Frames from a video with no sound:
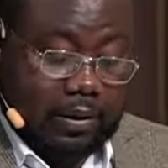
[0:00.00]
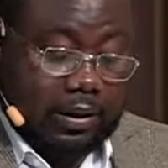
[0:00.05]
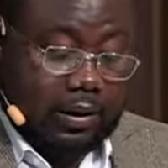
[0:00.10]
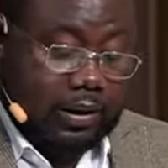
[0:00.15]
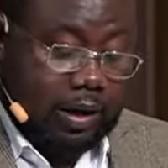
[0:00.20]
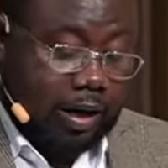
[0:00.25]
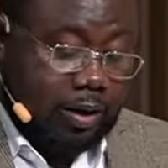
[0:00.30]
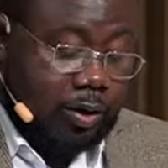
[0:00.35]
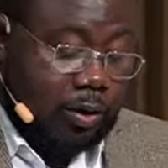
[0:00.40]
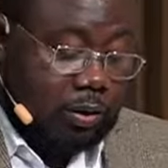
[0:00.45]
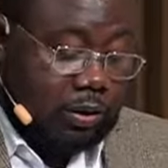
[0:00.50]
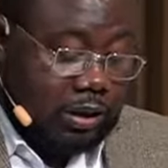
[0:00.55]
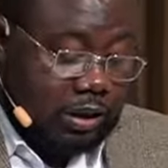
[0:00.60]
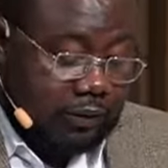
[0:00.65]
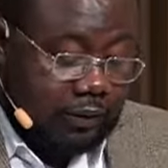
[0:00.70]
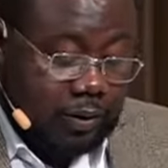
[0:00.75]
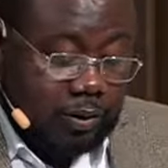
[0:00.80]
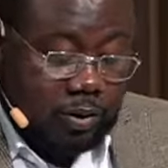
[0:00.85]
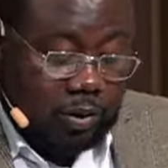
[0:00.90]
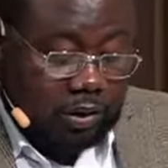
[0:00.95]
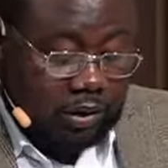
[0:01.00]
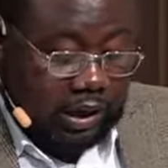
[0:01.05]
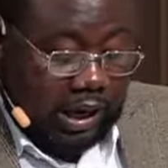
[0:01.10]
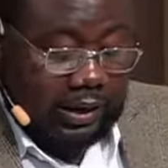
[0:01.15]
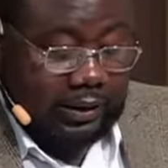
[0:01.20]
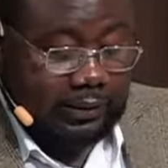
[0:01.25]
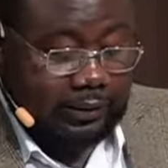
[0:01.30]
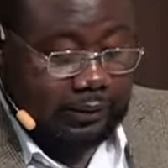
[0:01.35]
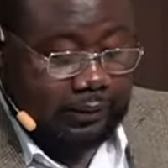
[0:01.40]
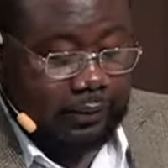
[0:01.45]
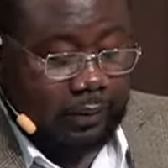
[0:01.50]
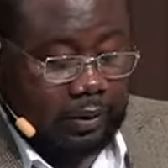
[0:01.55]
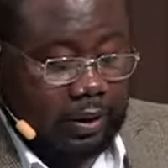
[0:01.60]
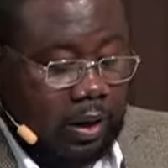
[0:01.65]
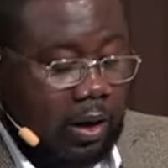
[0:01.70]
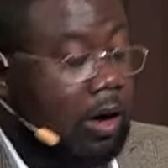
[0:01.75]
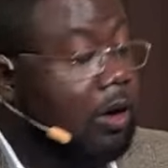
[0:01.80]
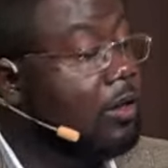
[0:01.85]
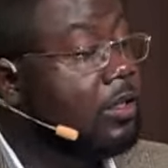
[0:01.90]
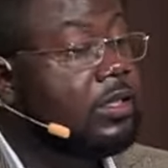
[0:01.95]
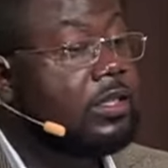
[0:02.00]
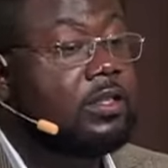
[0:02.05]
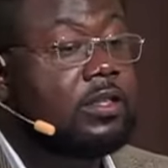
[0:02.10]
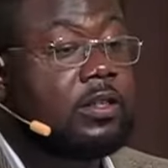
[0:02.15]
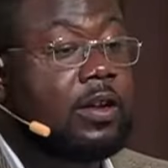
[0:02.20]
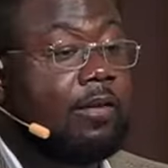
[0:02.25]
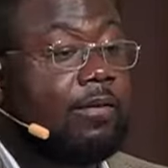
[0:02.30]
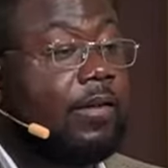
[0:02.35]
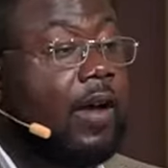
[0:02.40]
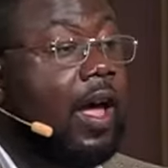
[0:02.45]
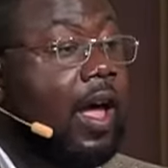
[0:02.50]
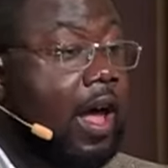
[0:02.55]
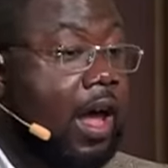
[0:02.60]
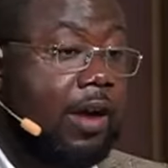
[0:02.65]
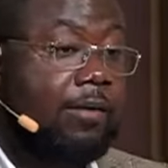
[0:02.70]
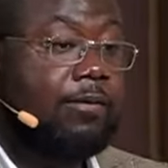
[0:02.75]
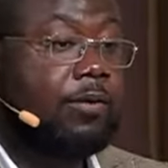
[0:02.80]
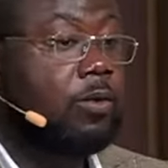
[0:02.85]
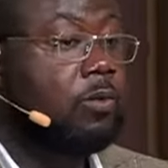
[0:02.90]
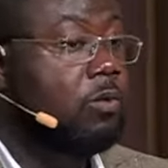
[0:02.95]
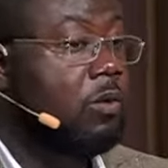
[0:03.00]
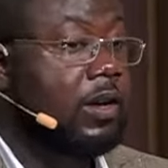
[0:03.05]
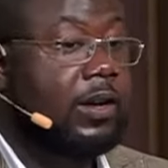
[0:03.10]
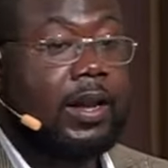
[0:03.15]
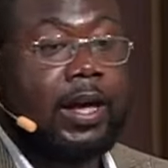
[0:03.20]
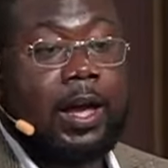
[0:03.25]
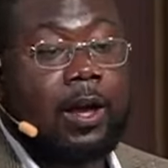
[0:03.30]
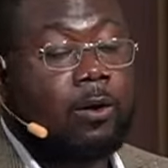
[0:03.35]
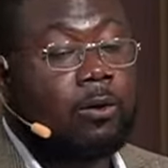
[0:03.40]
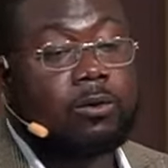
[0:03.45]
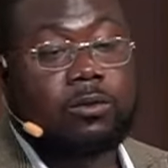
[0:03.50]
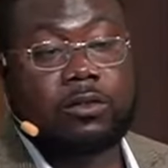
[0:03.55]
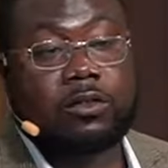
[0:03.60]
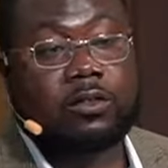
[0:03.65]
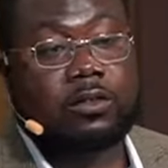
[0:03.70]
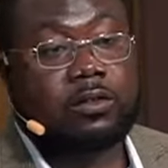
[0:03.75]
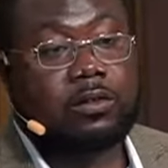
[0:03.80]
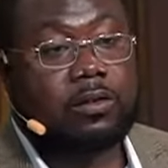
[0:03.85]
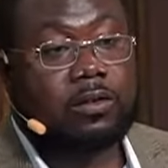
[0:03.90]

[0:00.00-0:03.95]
then you're living your life for the audience of everyone else.